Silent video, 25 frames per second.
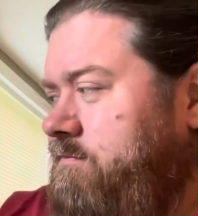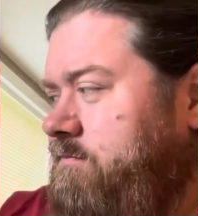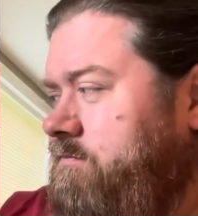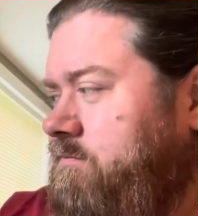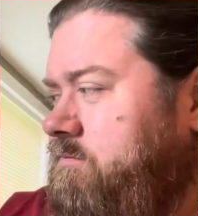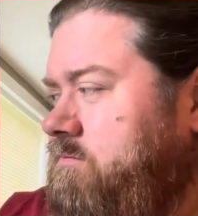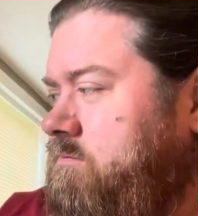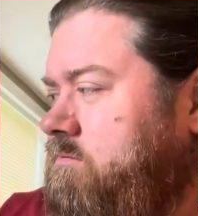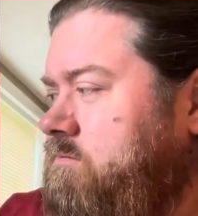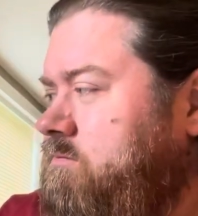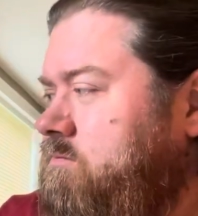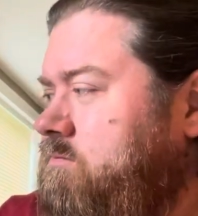
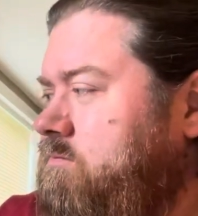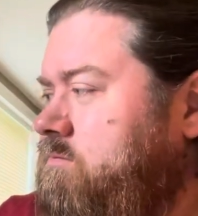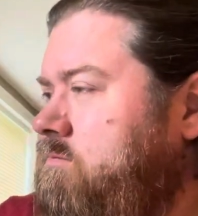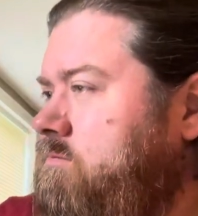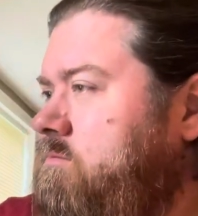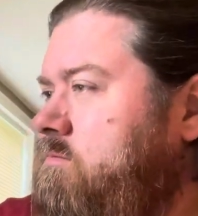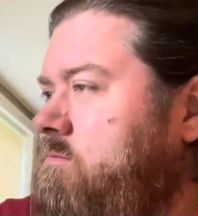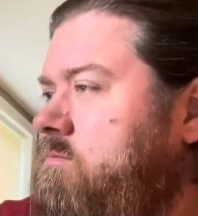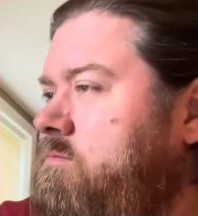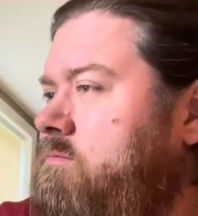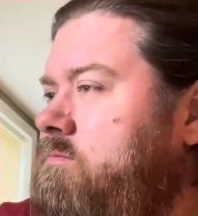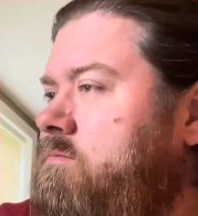
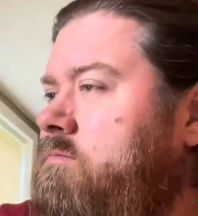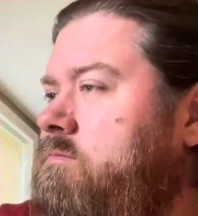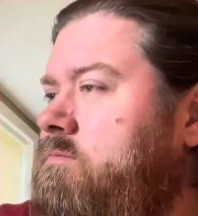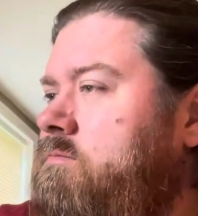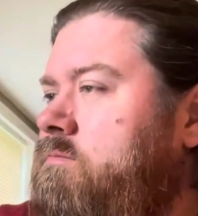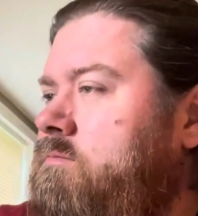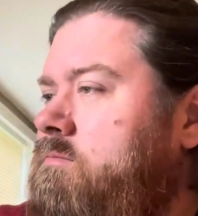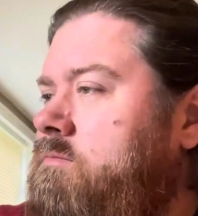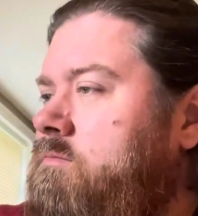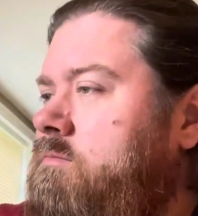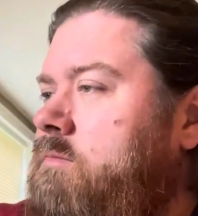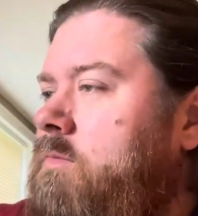
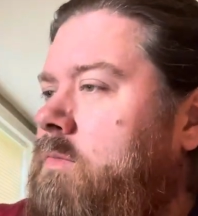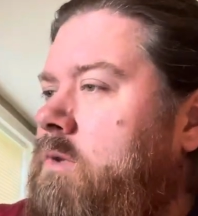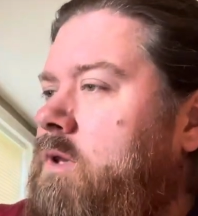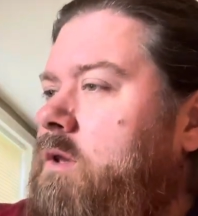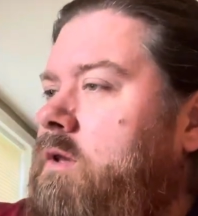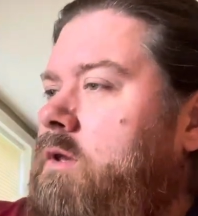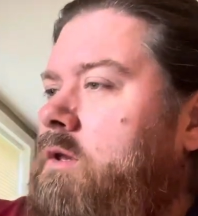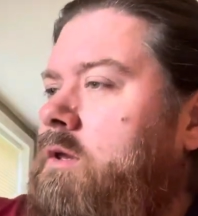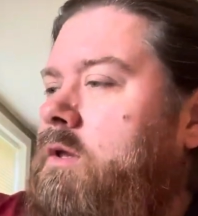Nobody speaks.